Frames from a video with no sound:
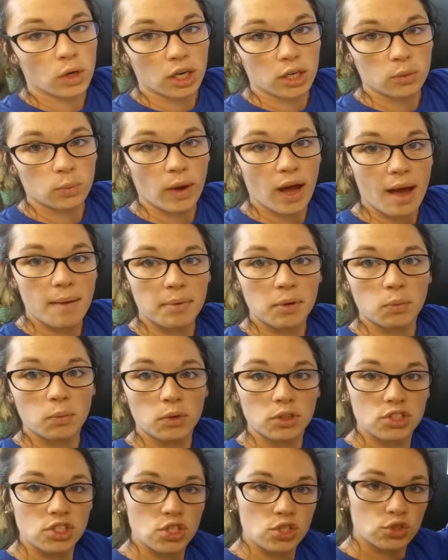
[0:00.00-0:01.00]
word web, and
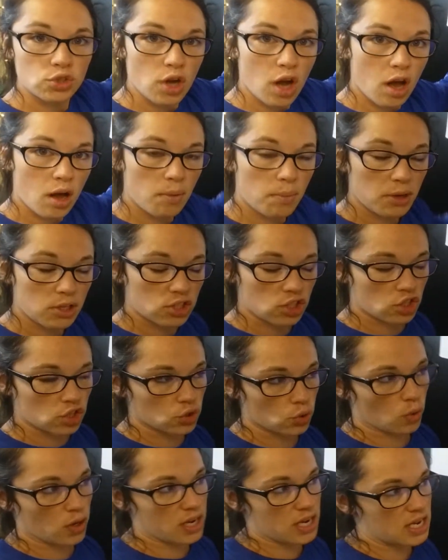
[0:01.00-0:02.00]
we'll just draw a bunch of
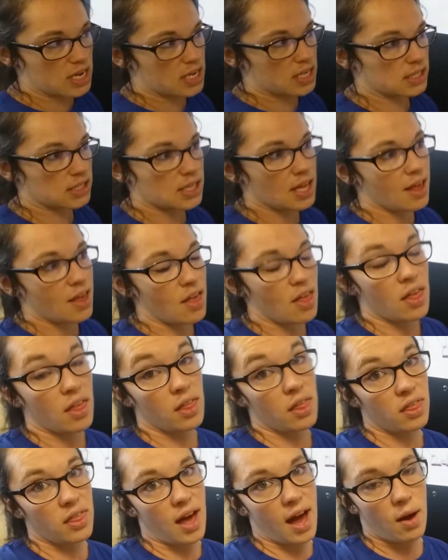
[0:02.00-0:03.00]
short E's
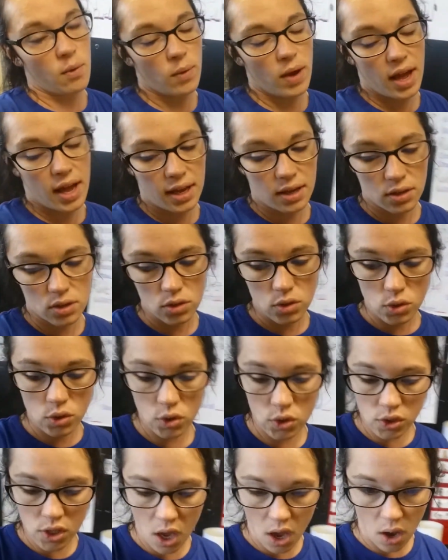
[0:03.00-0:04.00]
that way.
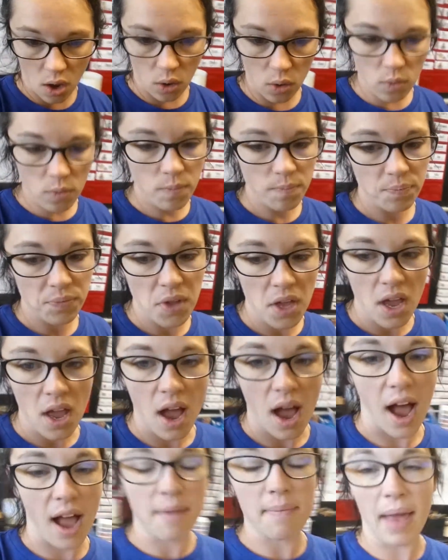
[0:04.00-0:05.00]
So
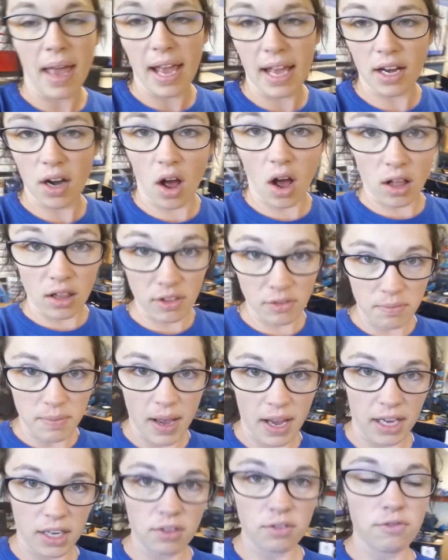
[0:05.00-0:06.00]
I made all of
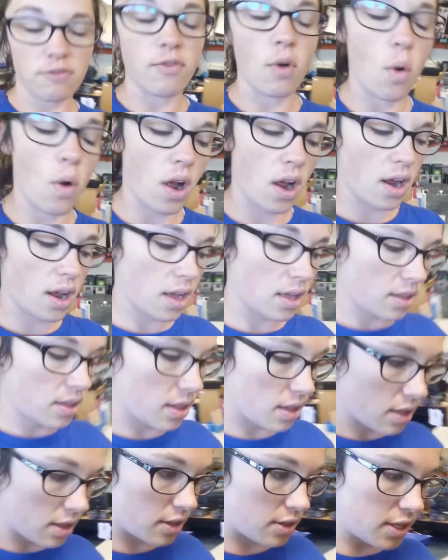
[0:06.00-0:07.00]
mine for
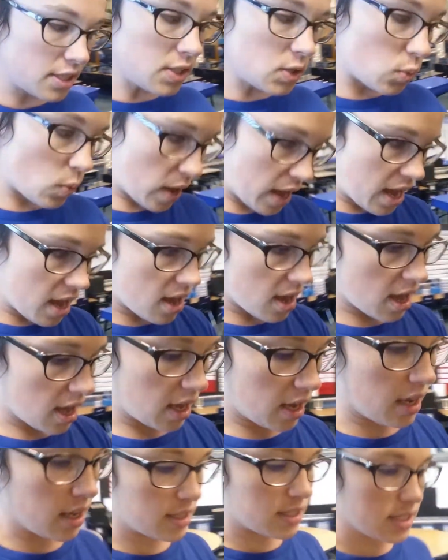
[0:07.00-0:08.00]
this week,
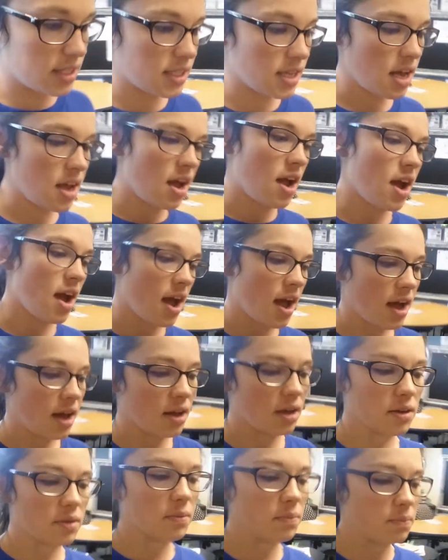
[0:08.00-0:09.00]
and
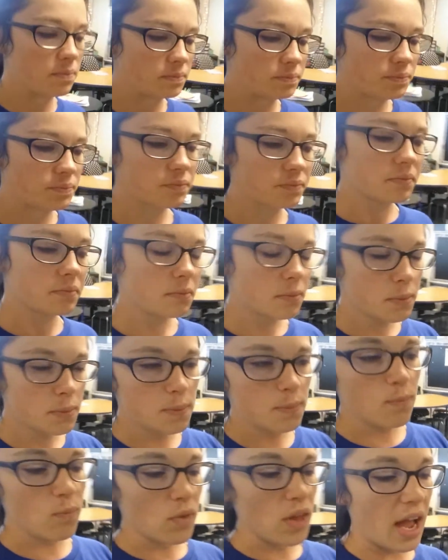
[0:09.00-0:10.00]
I
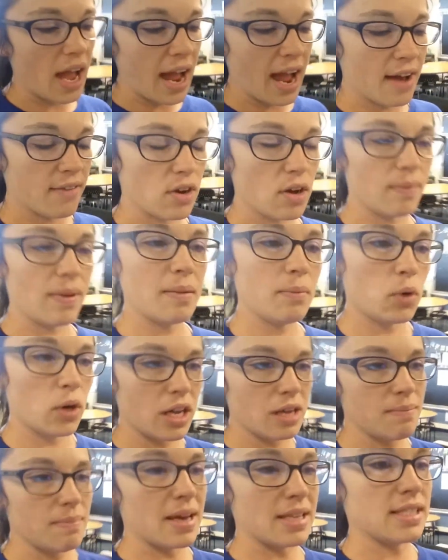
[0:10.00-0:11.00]
have all my
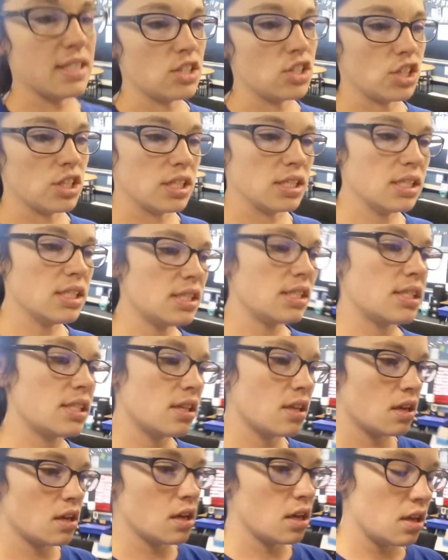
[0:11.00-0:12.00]
morning
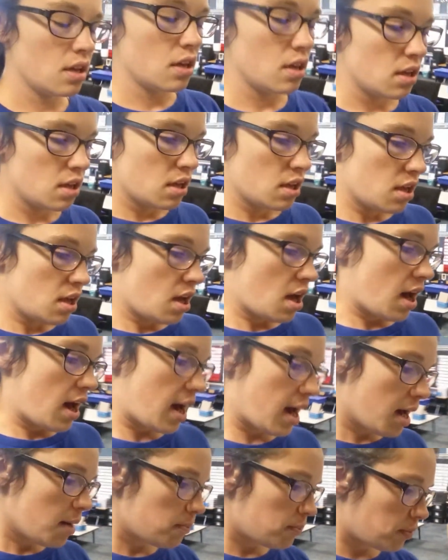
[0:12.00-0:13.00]
messages
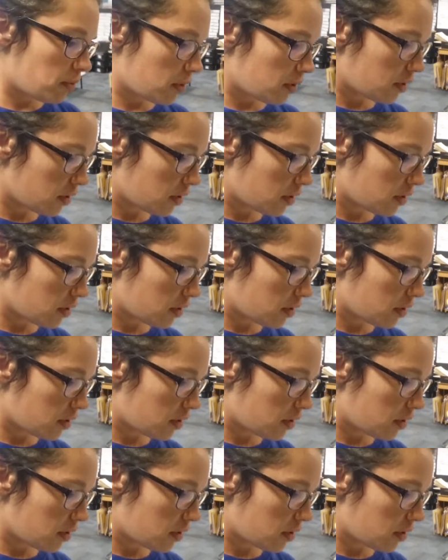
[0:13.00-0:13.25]
up.